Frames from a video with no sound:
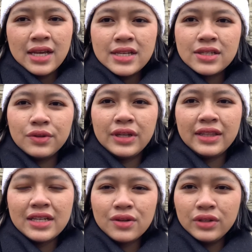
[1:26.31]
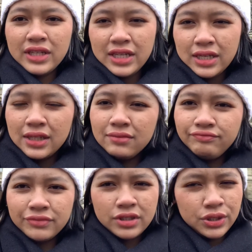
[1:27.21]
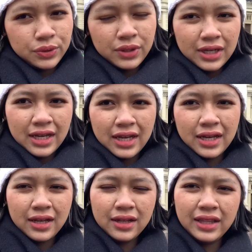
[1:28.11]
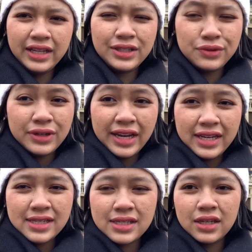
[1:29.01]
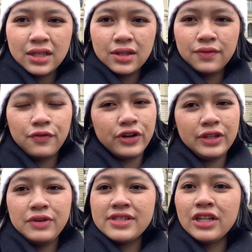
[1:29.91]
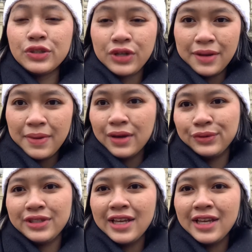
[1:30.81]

So that test only took like 2 days for the result to come out.